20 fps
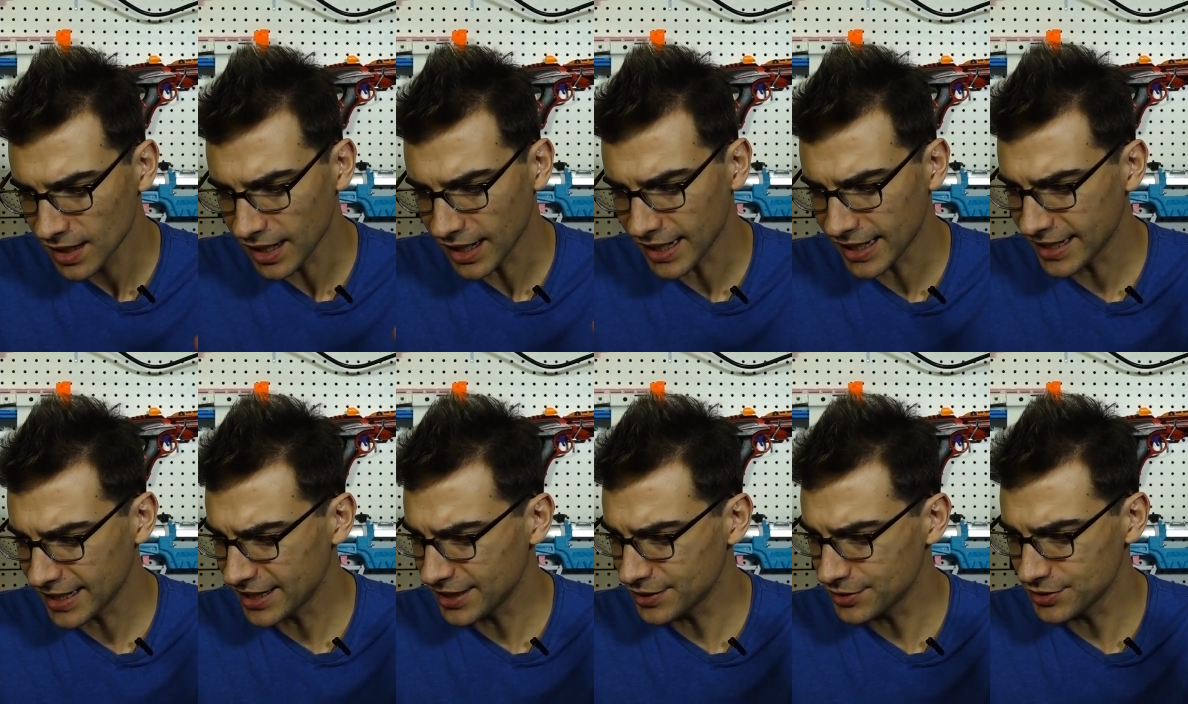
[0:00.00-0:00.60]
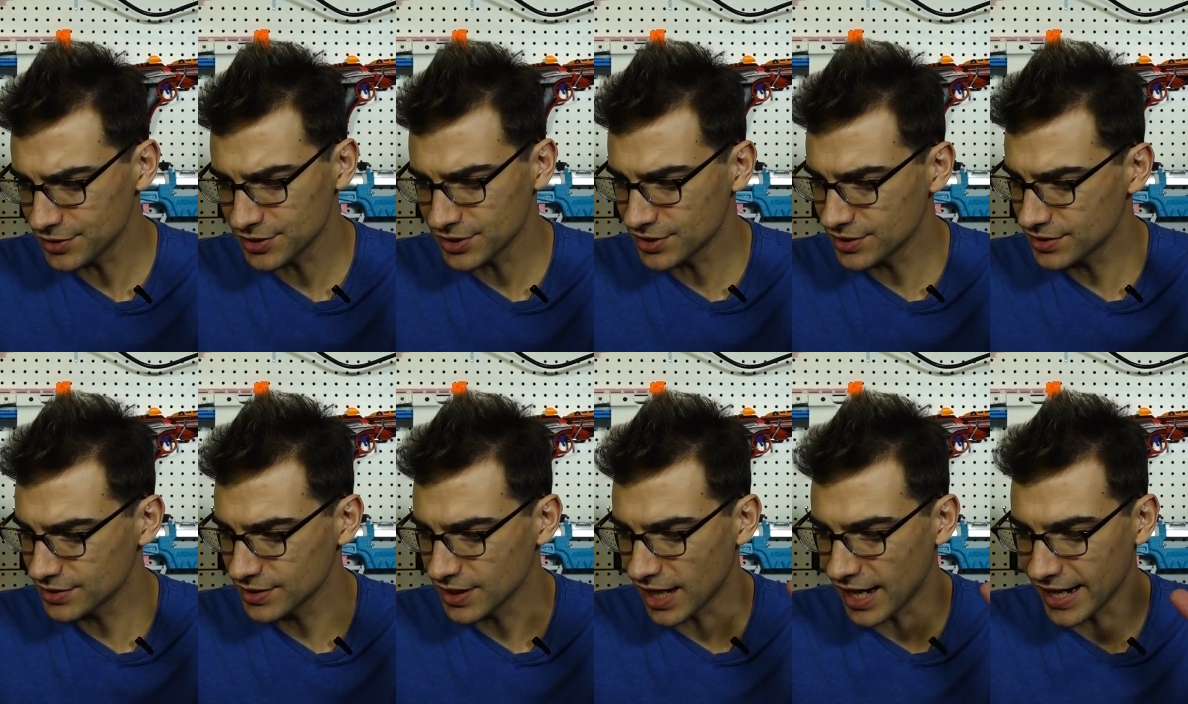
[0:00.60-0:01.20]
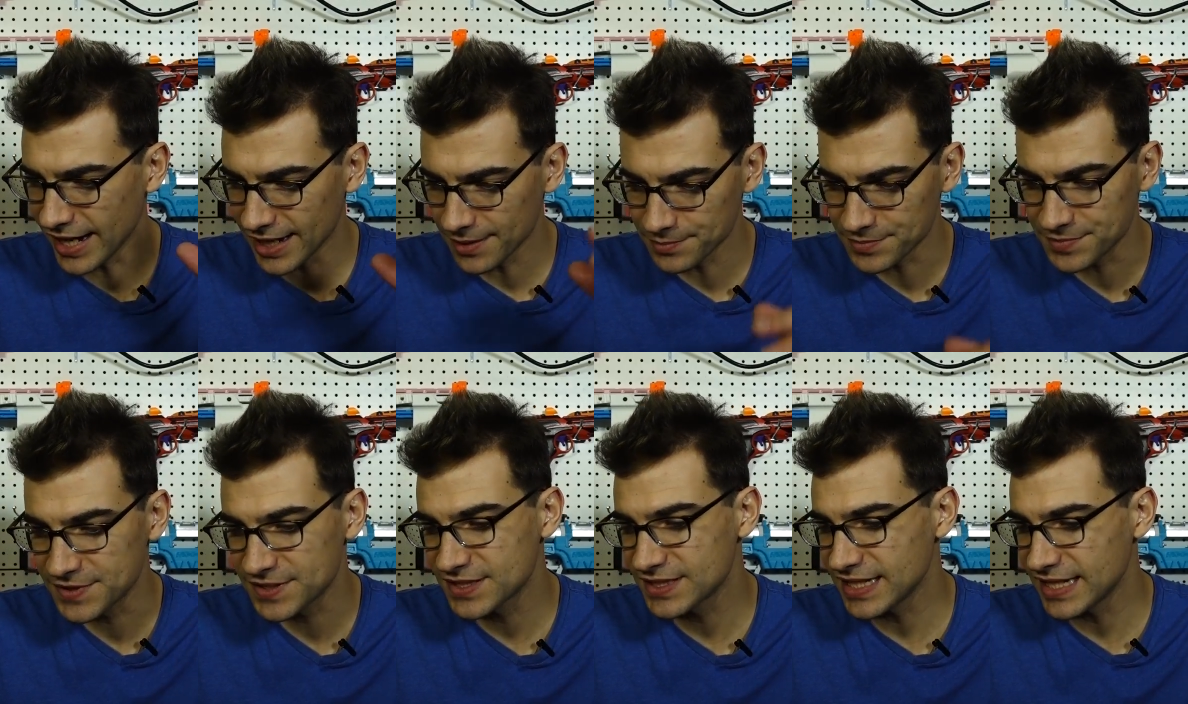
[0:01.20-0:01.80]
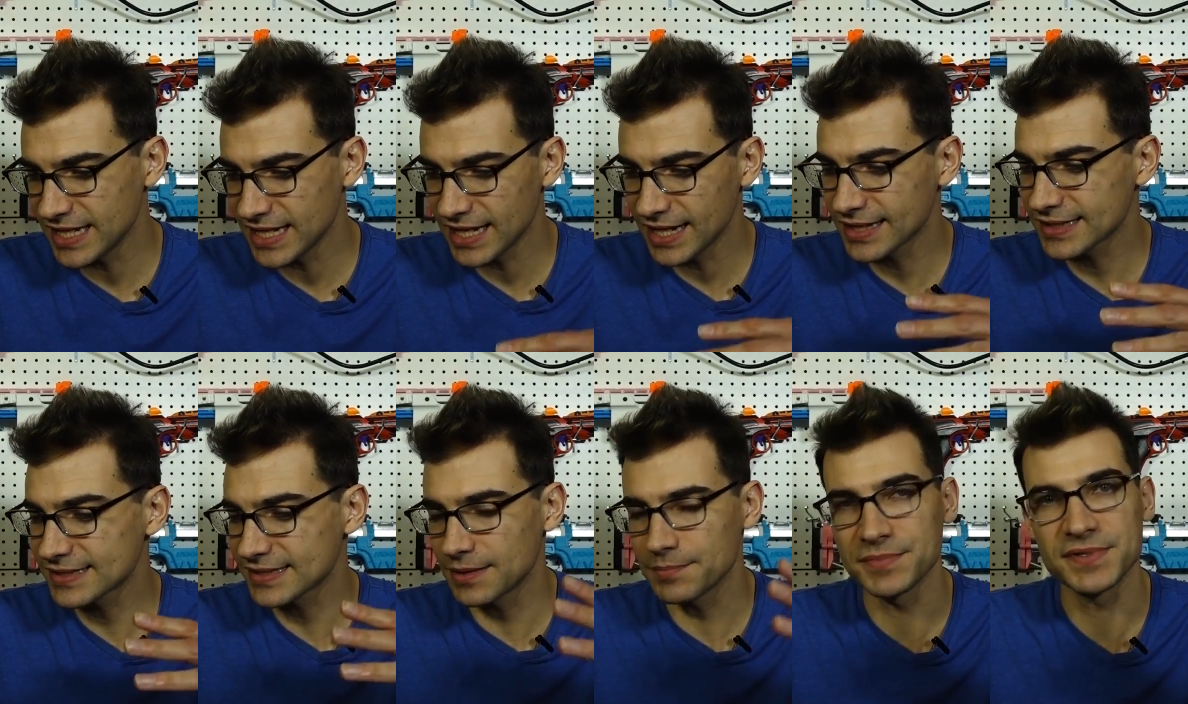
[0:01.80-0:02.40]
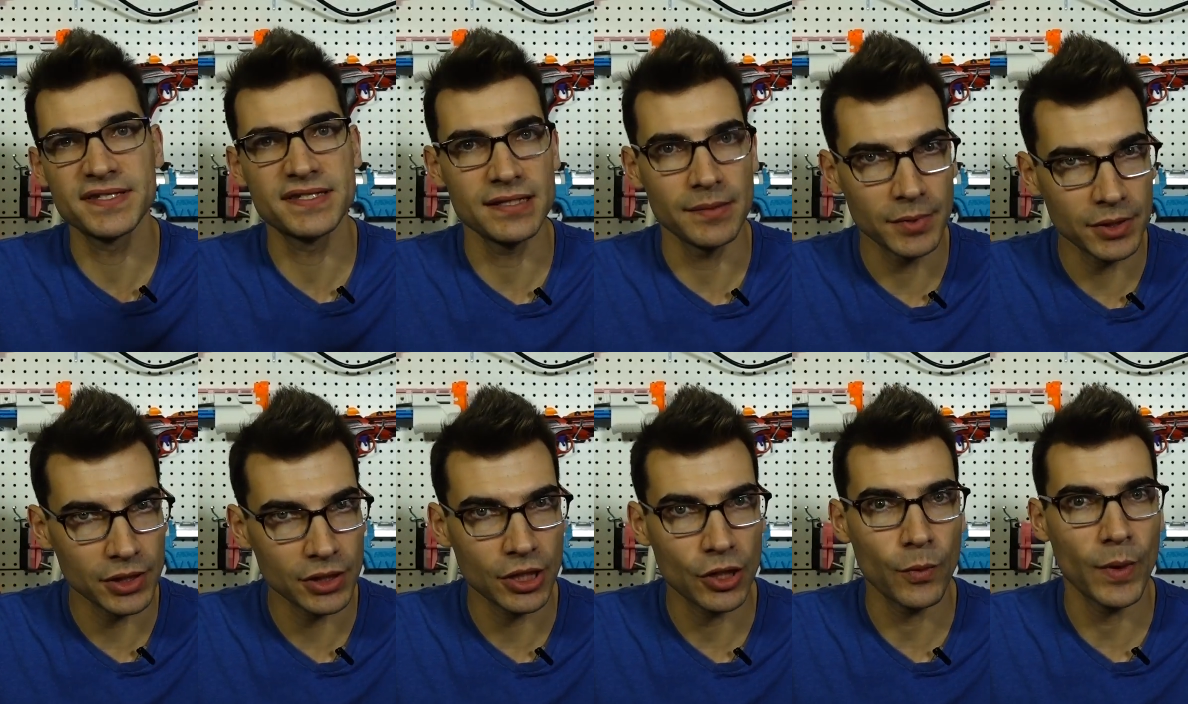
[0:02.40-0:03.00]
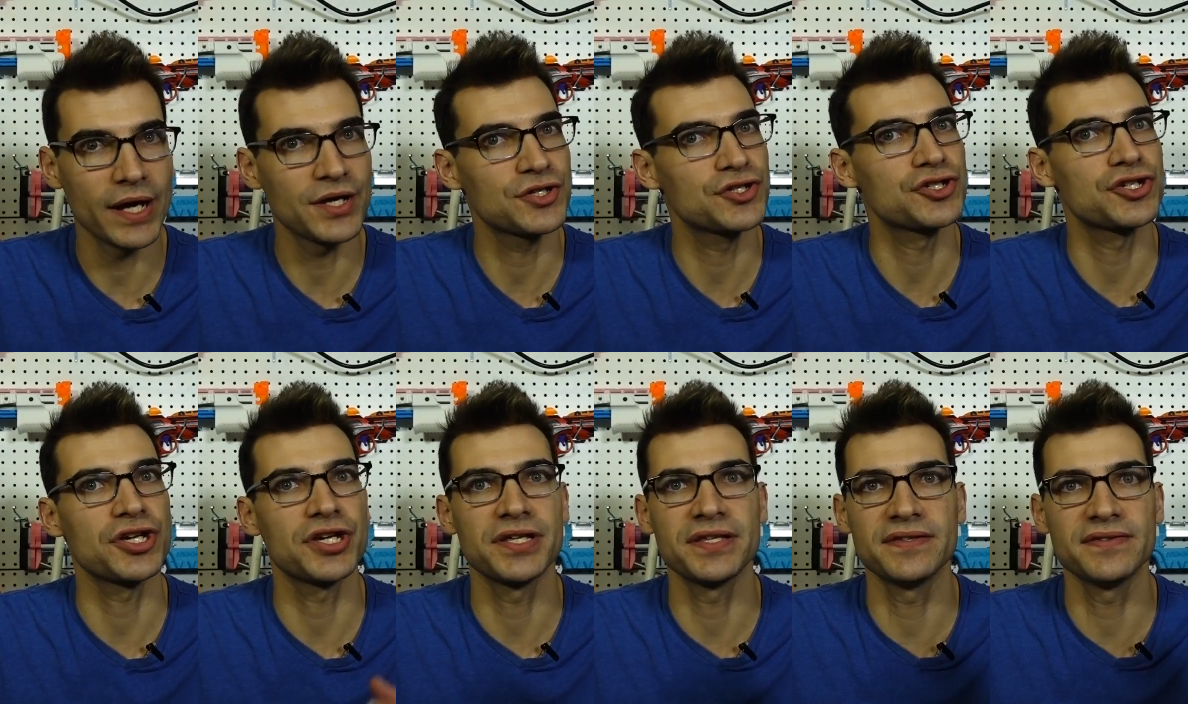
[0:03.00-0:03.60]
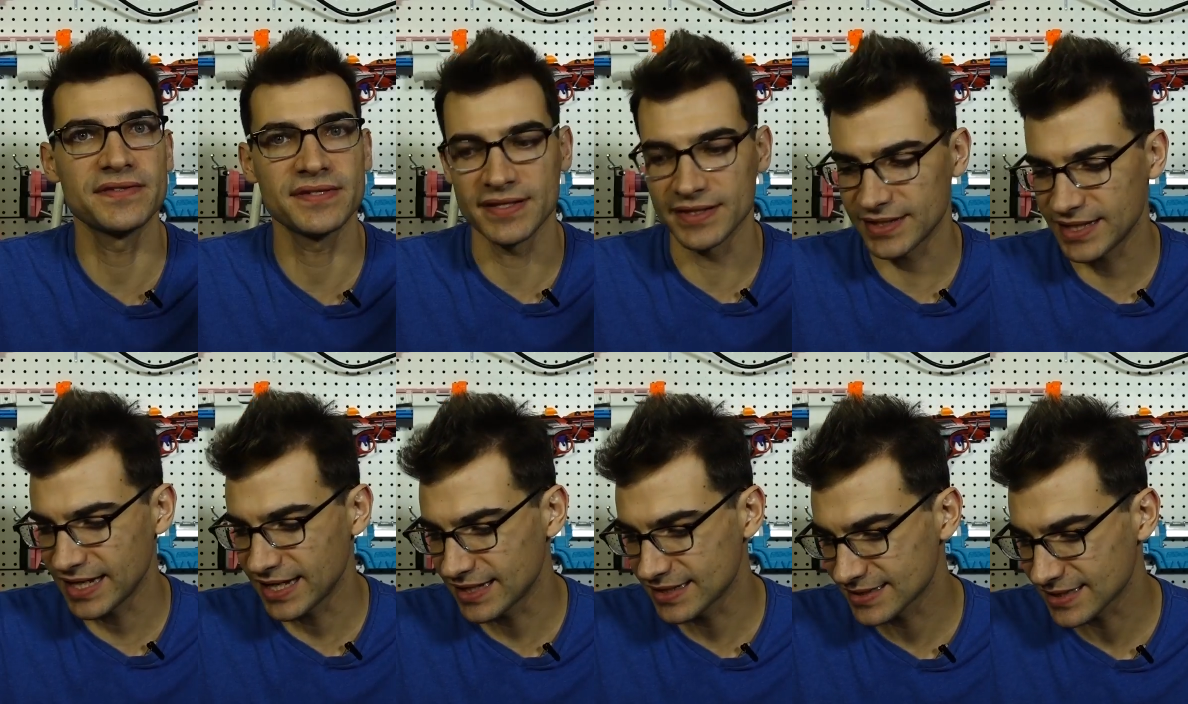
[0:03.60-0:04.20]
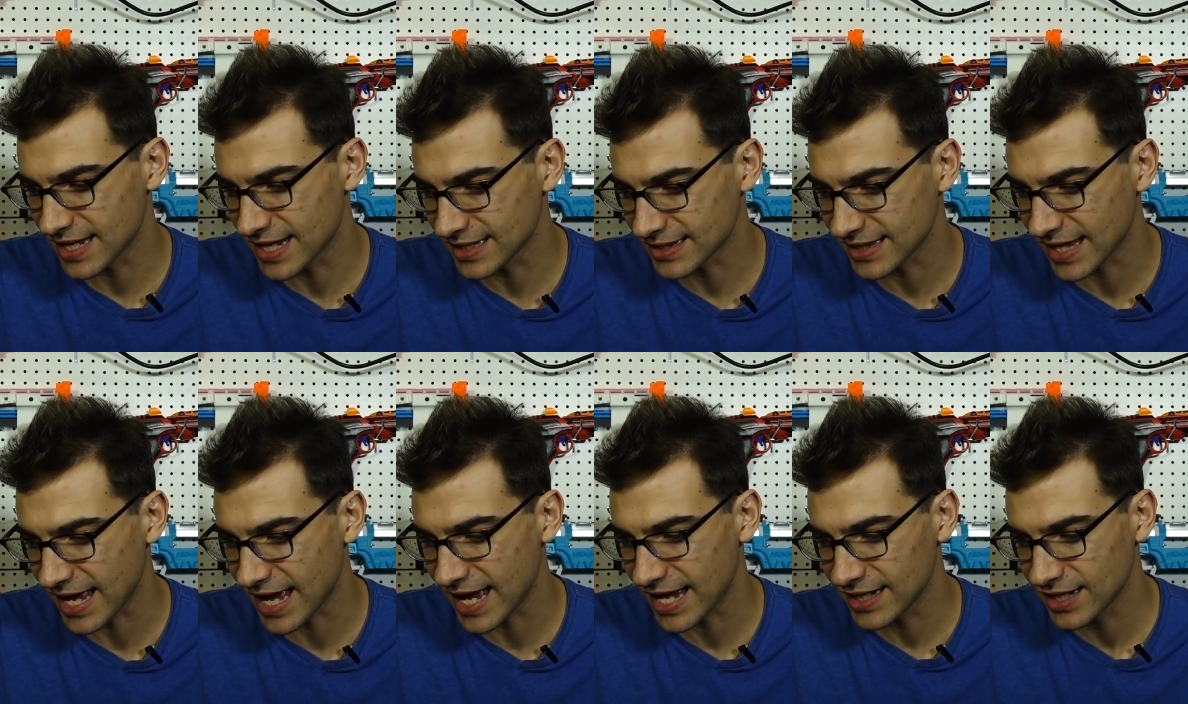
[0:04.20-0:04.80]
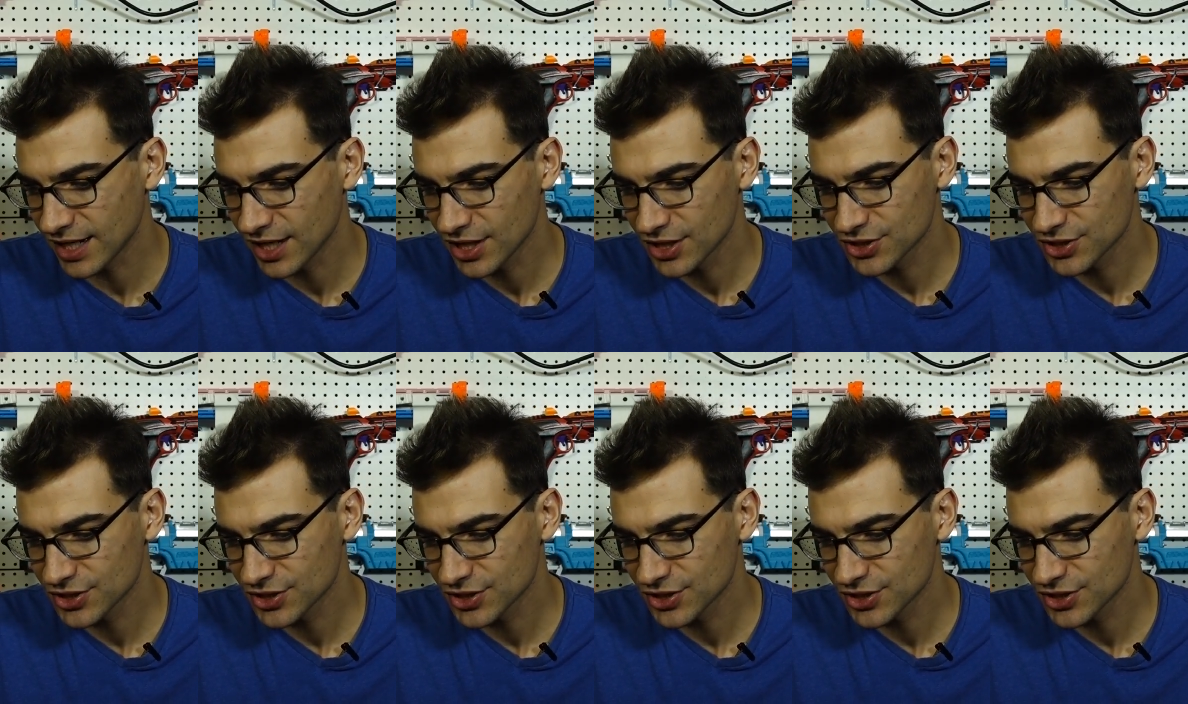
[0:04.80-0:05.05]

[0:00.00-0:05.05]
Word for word: Uh, I am seeing some similar questions and things like that,